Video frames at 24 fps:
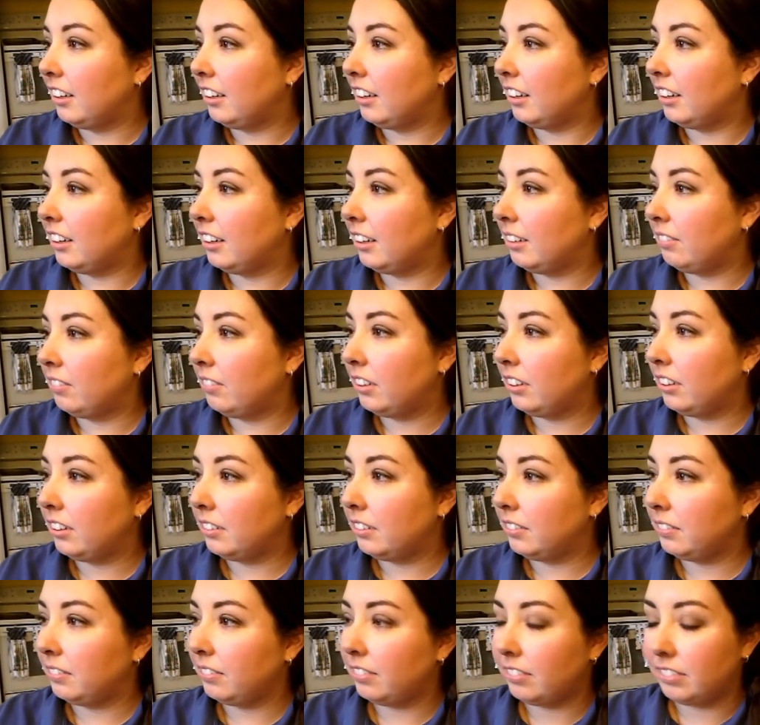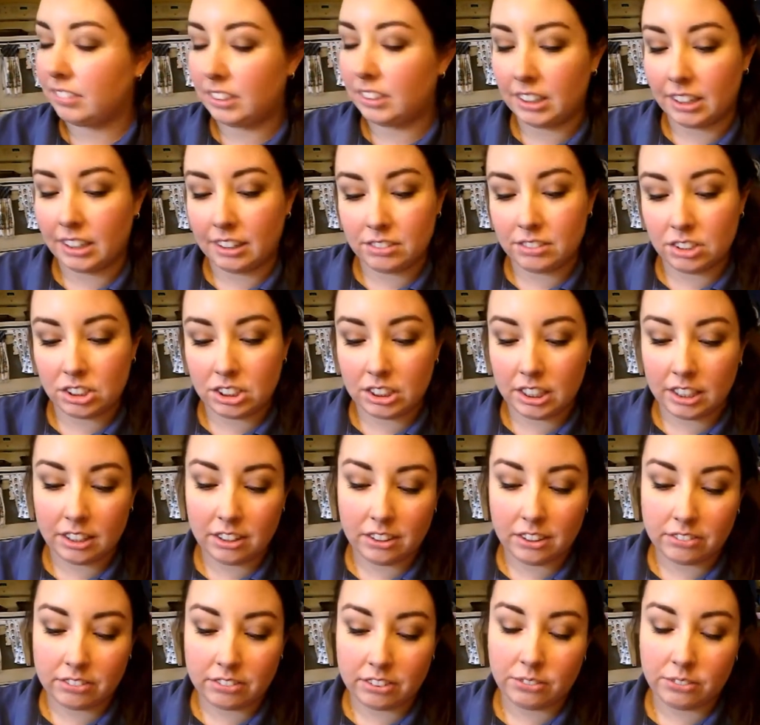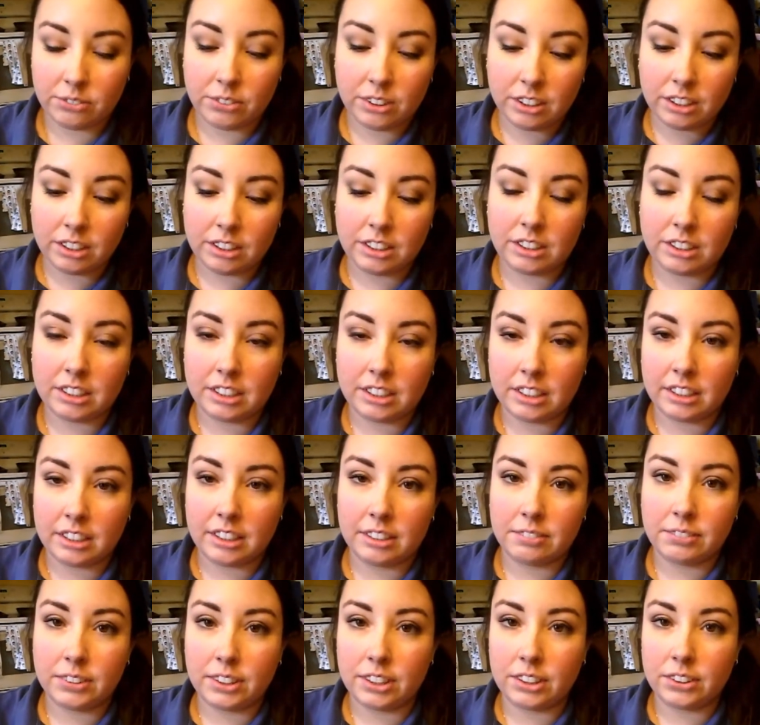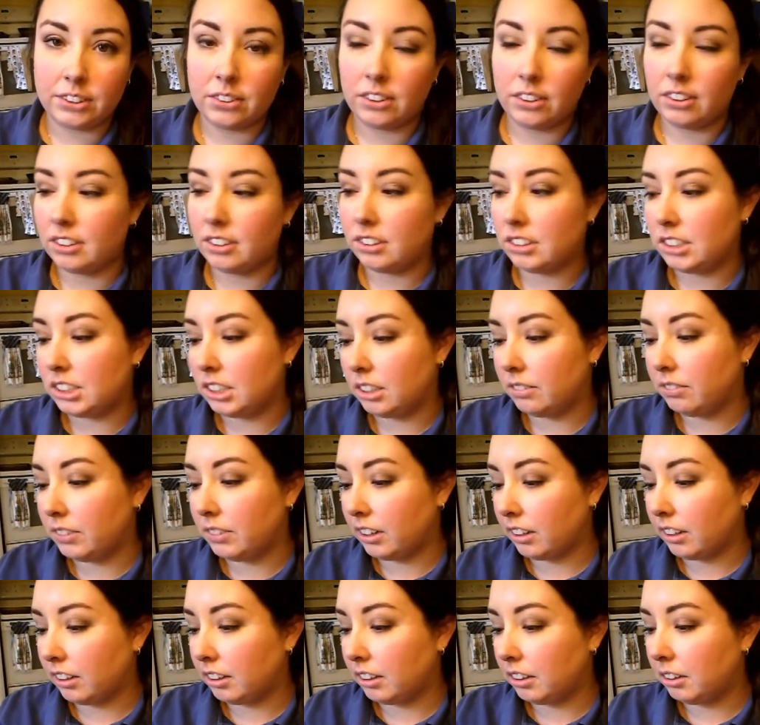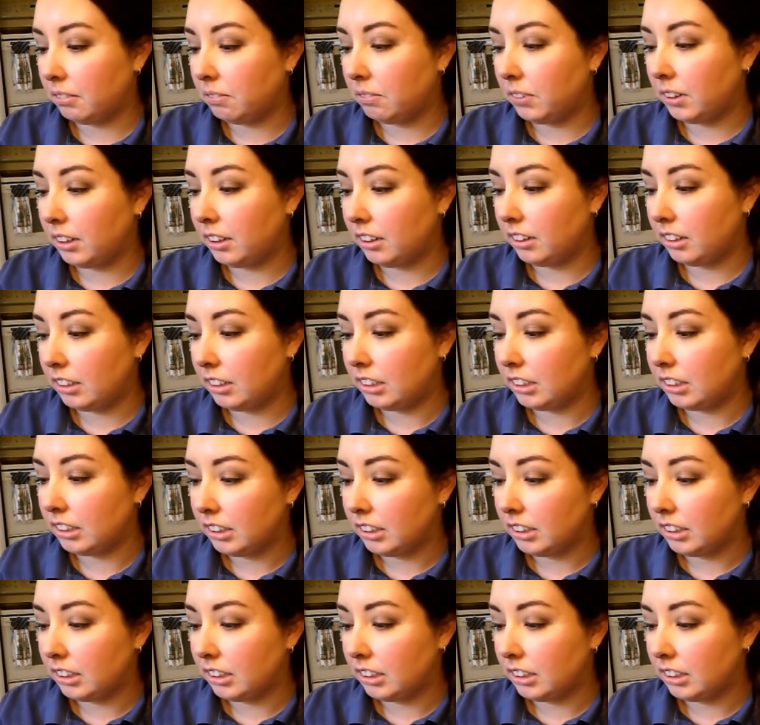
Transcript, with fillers: Um, yeah, I'm just getting home from work, and I'm going to go to the gym in a little bit.